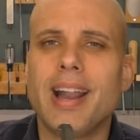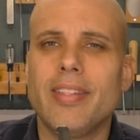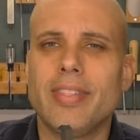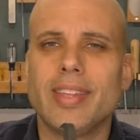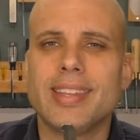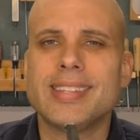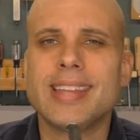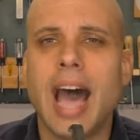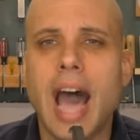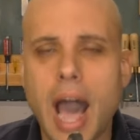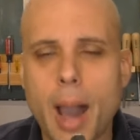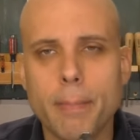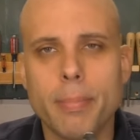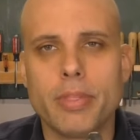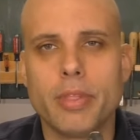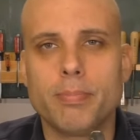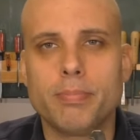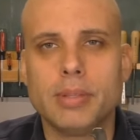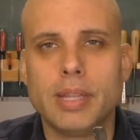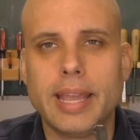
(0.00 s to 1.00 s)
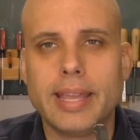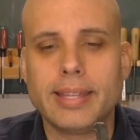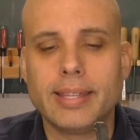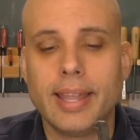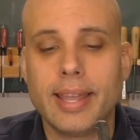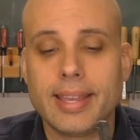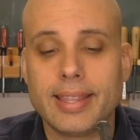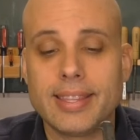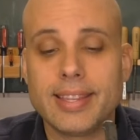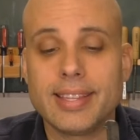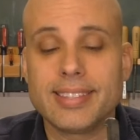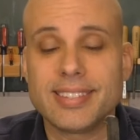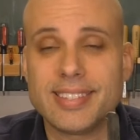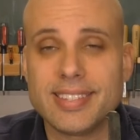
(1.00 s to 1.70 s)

on the top of the plane like this